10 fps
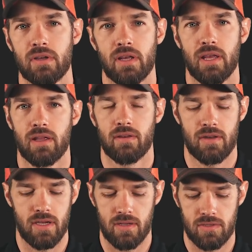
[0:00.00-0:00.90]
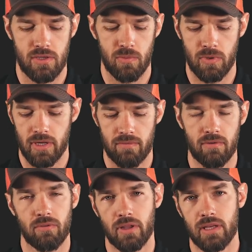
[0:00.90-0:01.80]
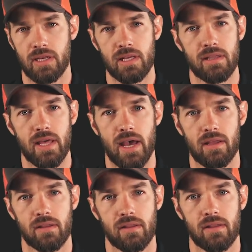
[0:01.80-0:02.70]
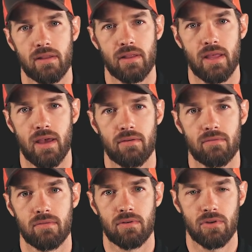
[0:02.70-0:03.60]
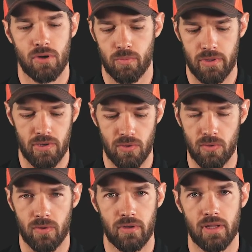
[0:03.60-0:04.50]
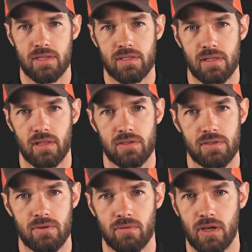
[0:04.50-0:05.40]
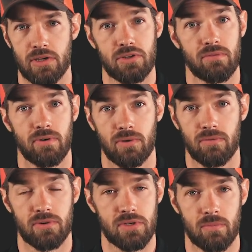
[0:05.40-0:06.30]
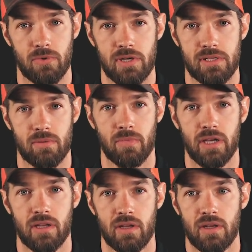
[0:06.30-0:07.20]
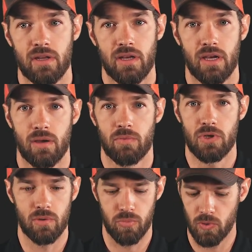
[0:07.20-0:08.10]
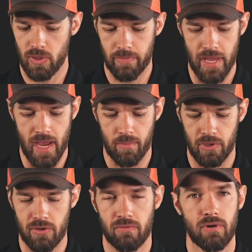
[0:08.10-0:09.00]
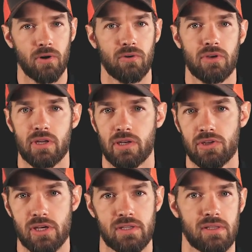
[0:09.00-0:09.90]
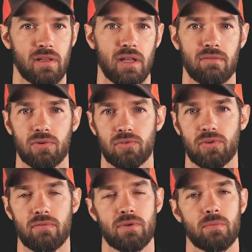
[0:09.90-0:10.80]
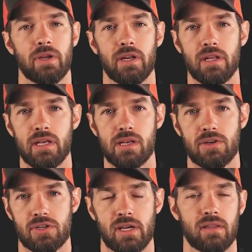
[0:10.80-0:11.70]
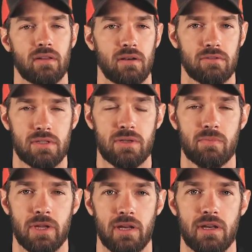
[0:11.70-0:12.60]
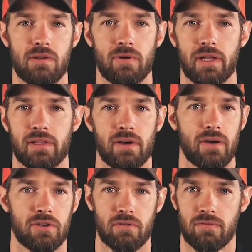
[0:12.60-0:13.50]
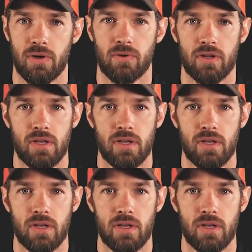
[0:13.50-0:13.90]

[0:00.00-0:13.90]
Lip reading: And so you wouldn't even really need that to open the door unless you lost your phone for some reason. But you can pull up the app on your phone. You can adjust the levels of humidity and check the levels of humidity right there on your phone.